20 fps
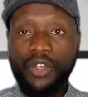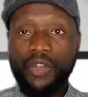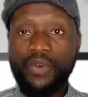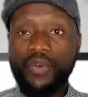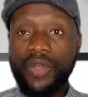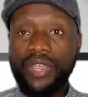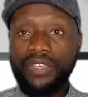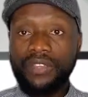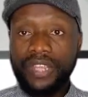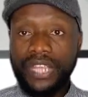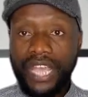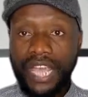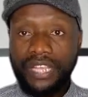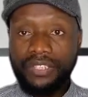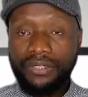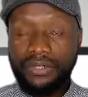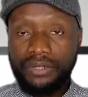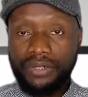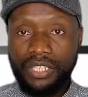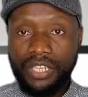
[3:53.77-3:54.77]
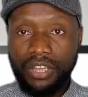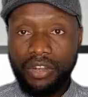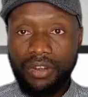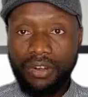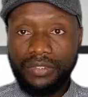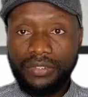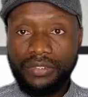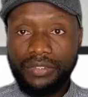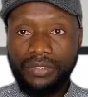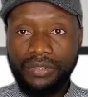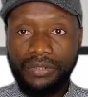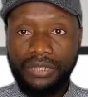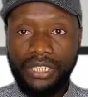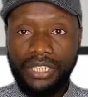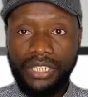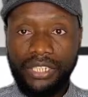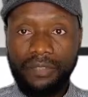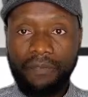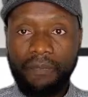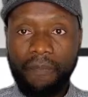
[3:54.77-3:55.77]
when you get to the
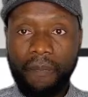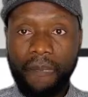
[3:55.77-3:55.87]
country,